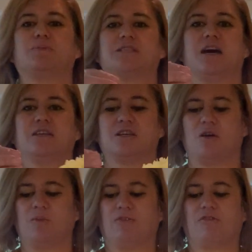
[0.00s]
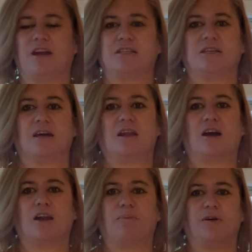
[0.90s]
potato and we've grated it. And
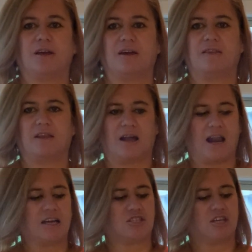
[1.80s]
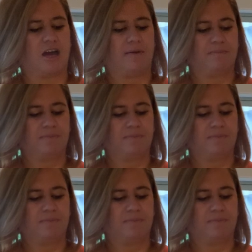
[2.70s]
I'm going to put it in my glass jar.